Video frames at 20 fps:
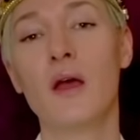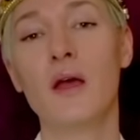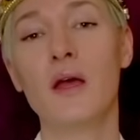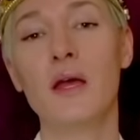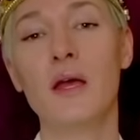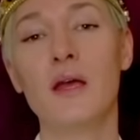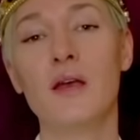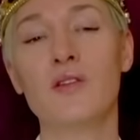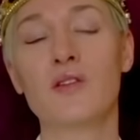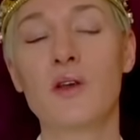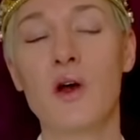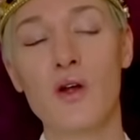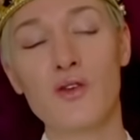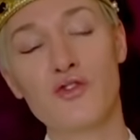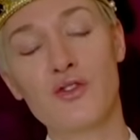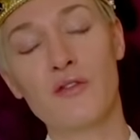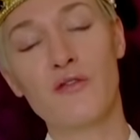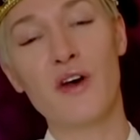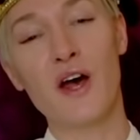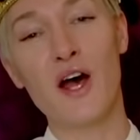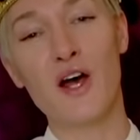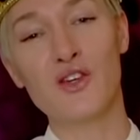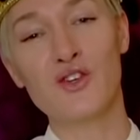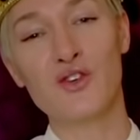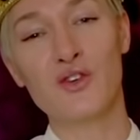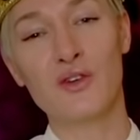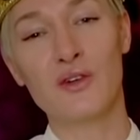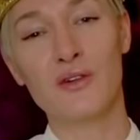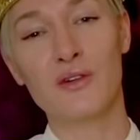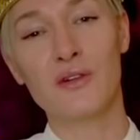is
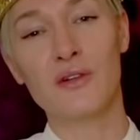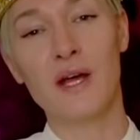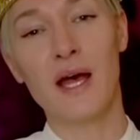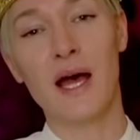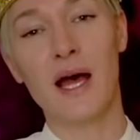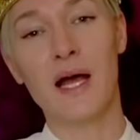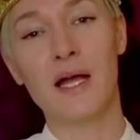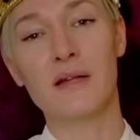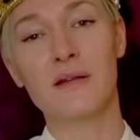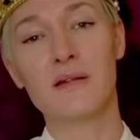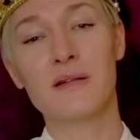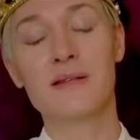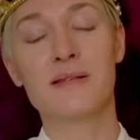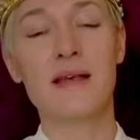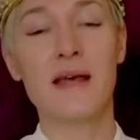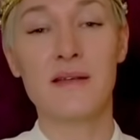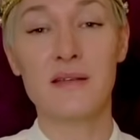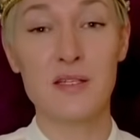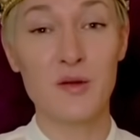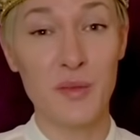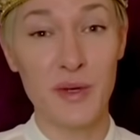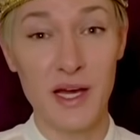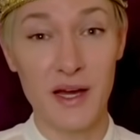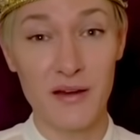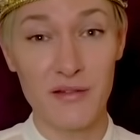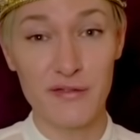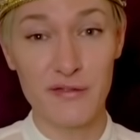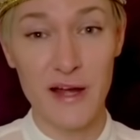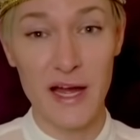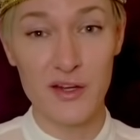controversial and said to be
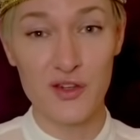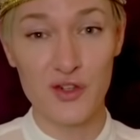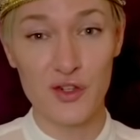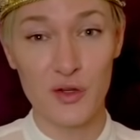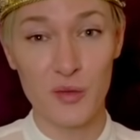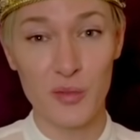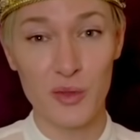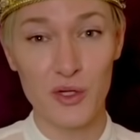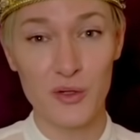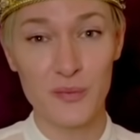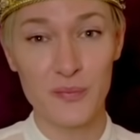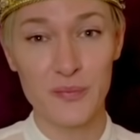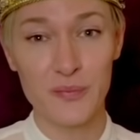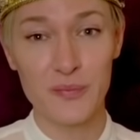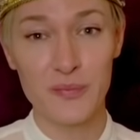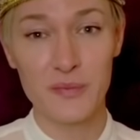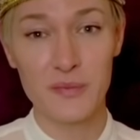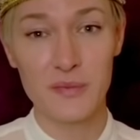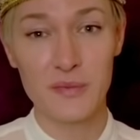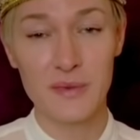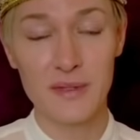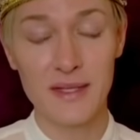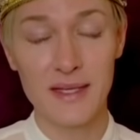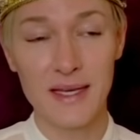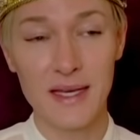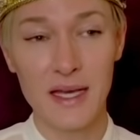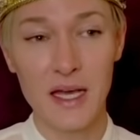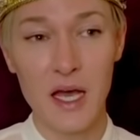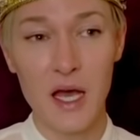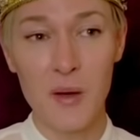unfashionable.
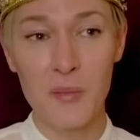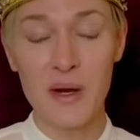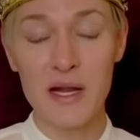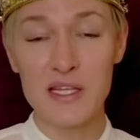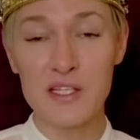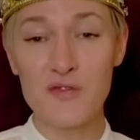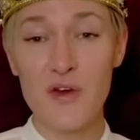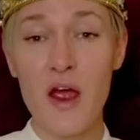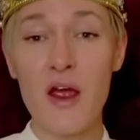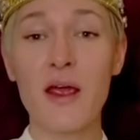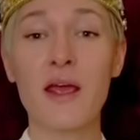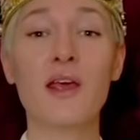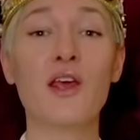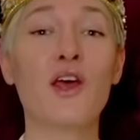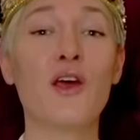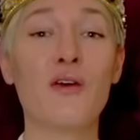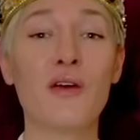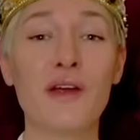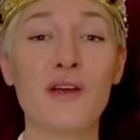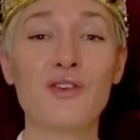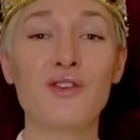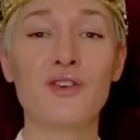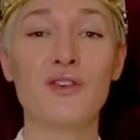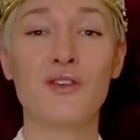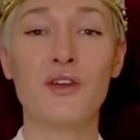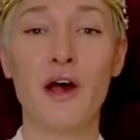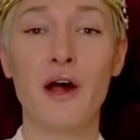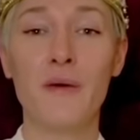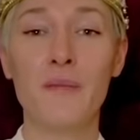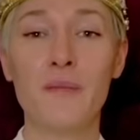But it's very curious, you
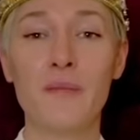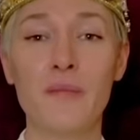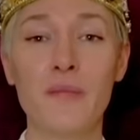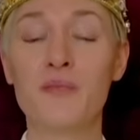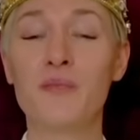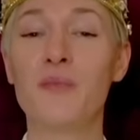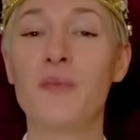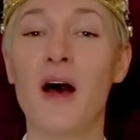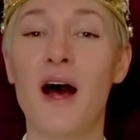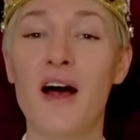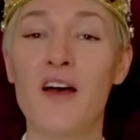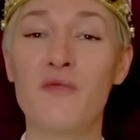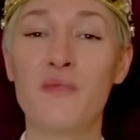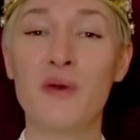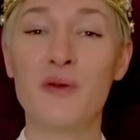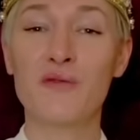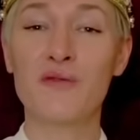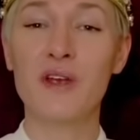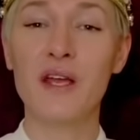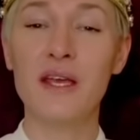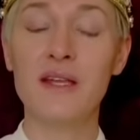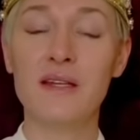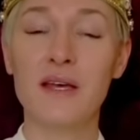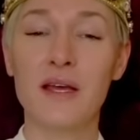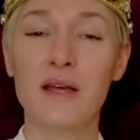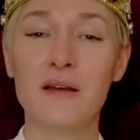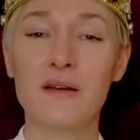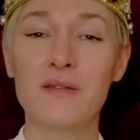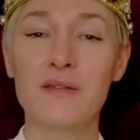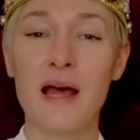know. I've been
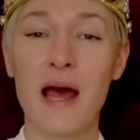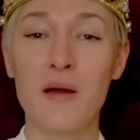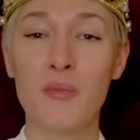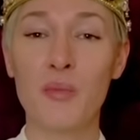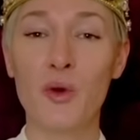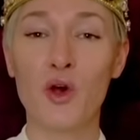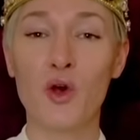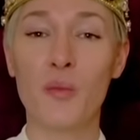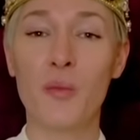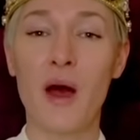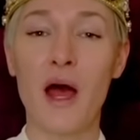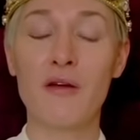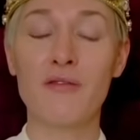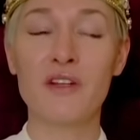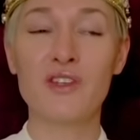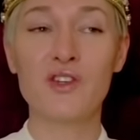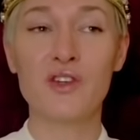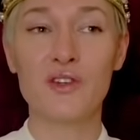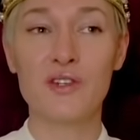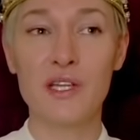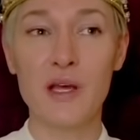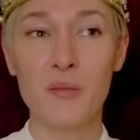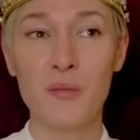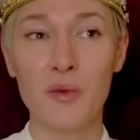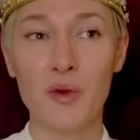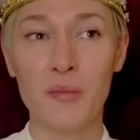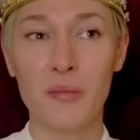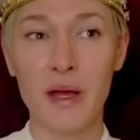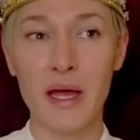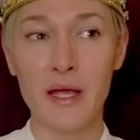reading that book by Richard
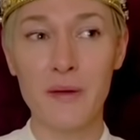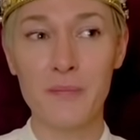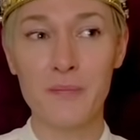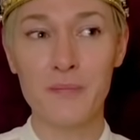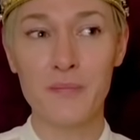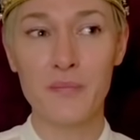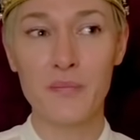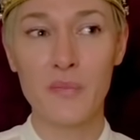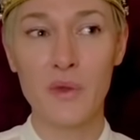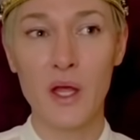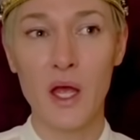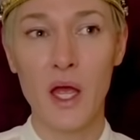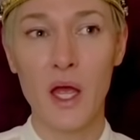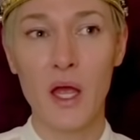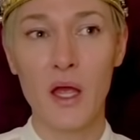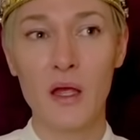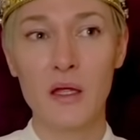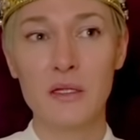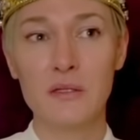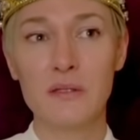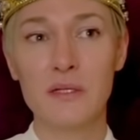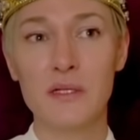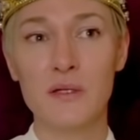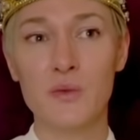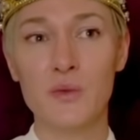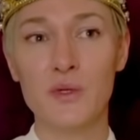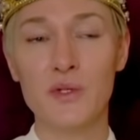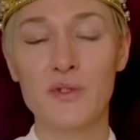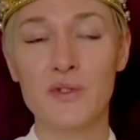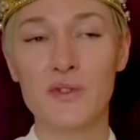Dimbleby
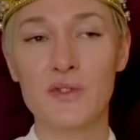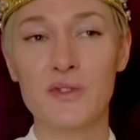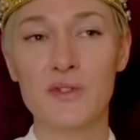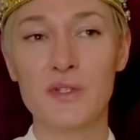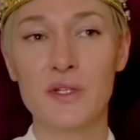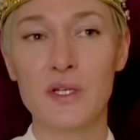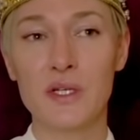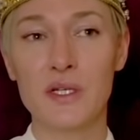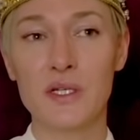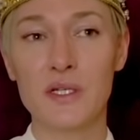that was